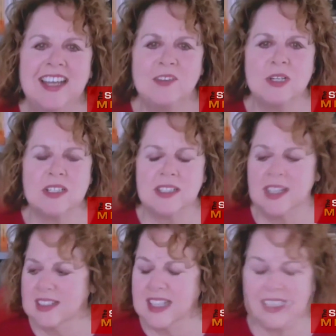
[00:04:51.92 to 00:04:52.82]
Well,
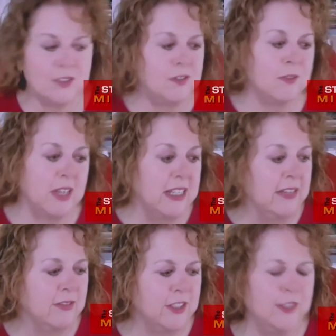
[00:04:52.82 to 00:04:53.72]
that's a phone I
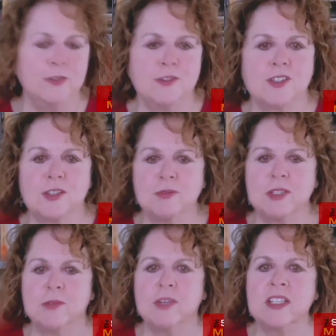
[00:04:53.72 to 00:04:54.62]
never use, so when
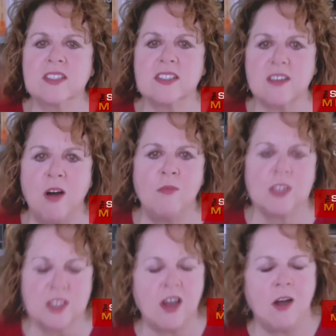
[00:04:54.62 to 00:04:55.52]
it rings, it's
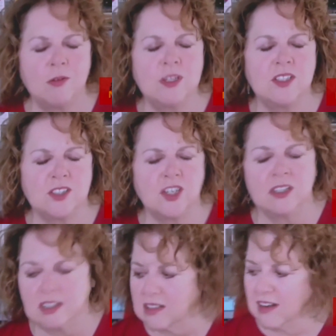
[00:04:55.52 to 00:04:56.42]
almost always a
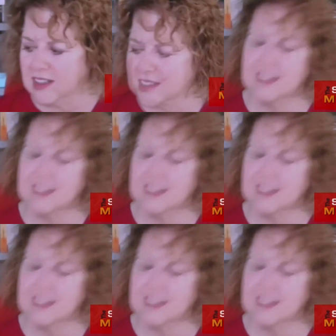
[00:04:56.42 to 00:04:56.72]
junk call.